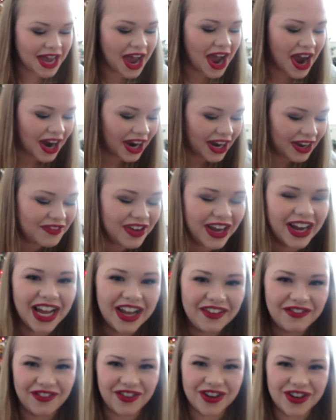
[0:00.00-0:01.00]
are
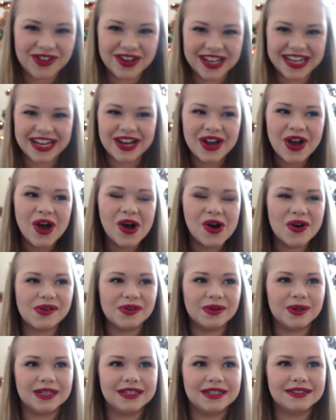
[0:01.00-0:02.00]
very fruity
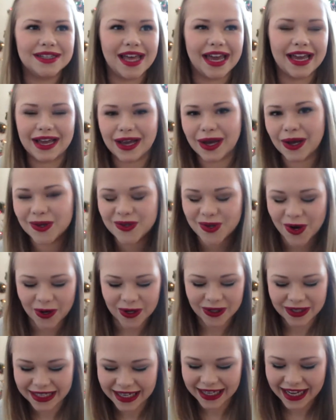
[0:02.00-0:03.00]
or like
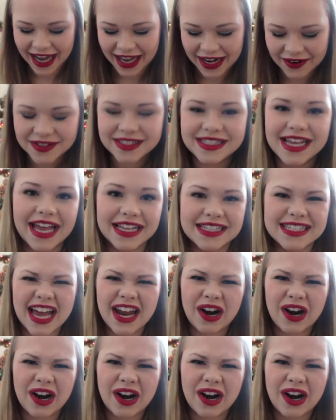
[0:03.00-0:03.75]
girly kind of scents.